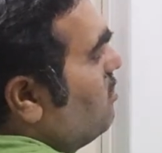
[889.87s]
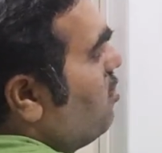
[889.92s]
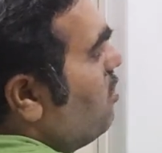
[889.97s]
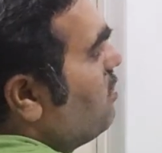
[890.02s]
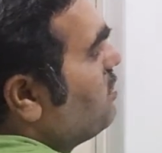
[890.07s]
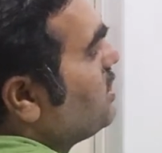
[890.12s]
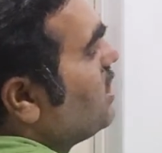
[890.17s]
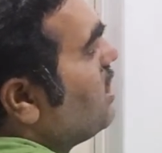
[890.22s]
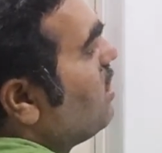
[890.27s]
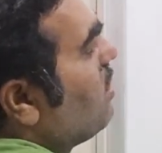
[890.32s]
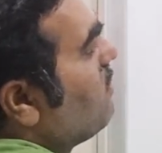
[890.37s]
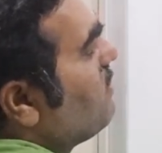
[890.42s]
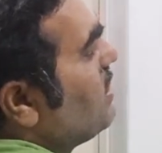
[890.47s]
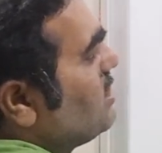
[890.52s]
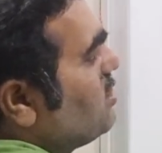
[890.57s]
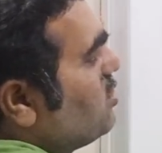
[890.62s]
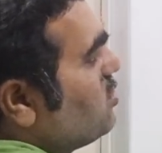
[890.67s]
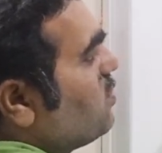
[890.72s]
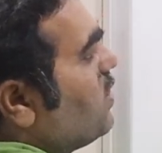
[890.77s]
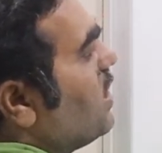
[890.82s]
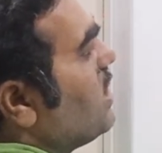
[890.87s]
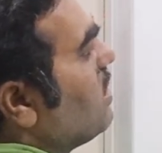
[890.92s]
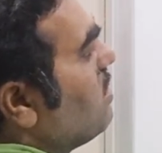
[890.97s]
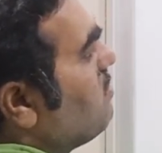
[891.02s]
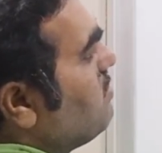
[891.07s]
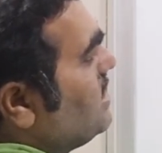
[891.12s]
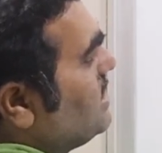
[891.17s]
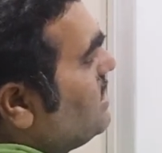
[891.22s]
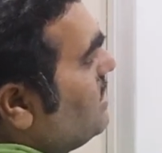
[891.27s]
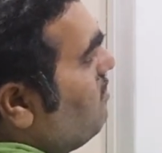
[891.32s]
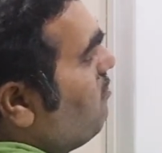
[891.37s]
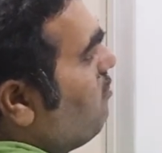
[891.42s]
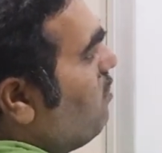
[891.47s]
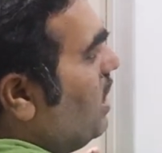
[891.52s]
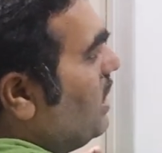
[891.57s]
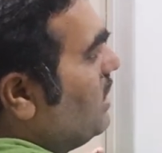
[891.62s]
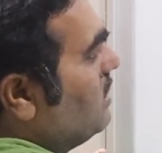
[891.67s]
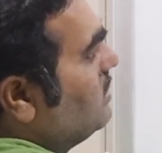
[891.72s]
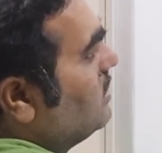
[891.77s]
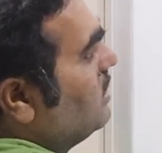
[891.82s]
coefficient of x square term is
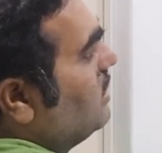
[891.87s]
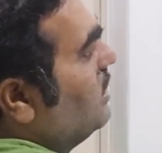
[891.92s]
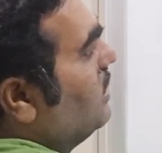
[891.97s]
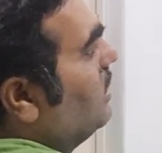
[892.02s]
1,